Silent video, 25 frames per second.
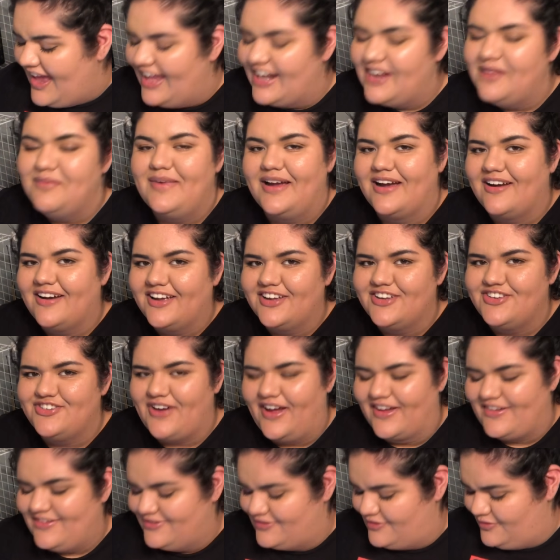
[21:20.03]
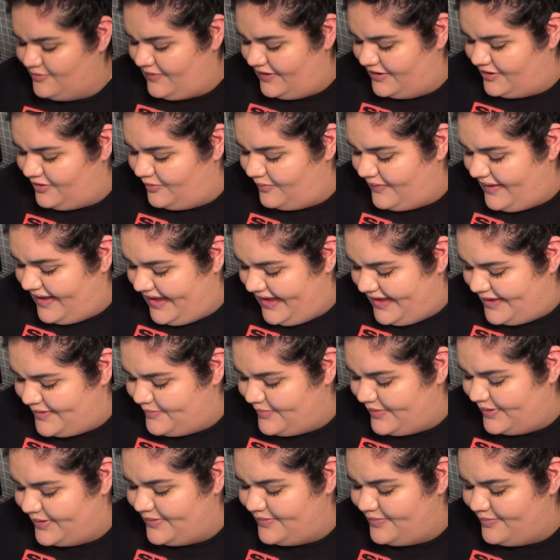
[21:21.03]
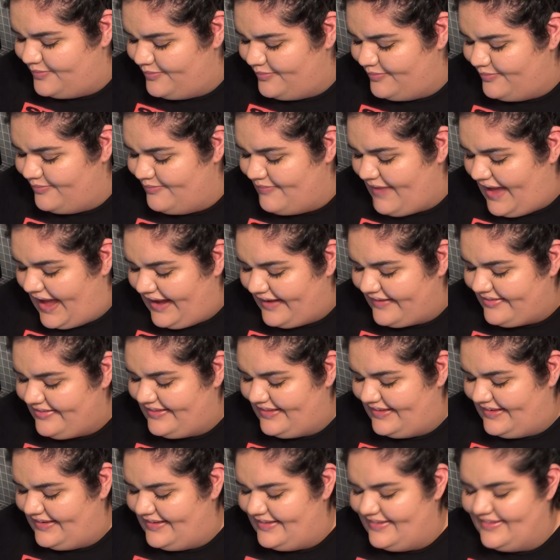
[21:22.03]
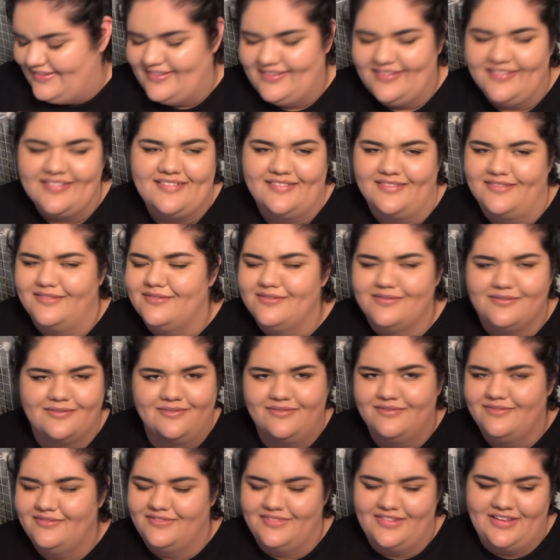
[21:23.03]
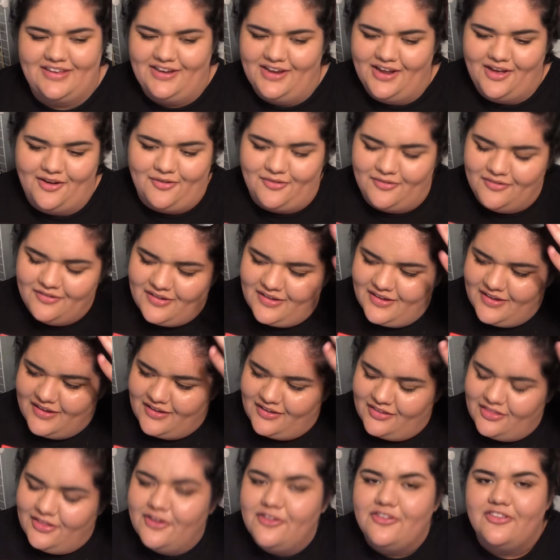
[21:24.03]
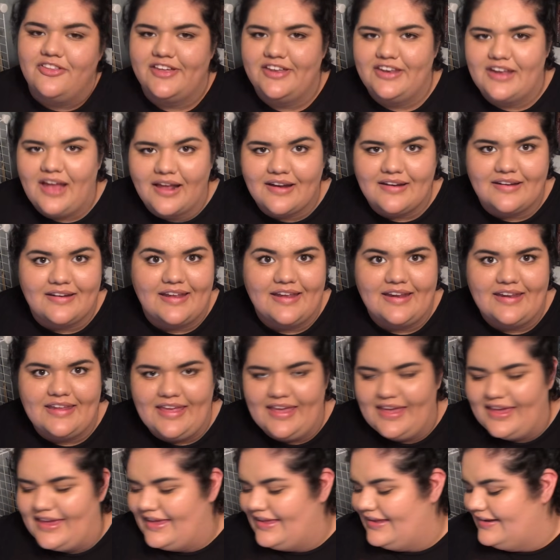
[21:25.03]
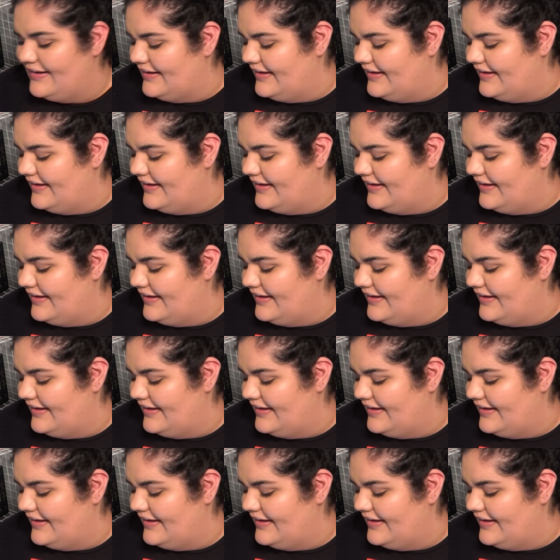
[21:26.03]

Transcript: and America tries to run away but Maxon is, you know, clearly not an idiot,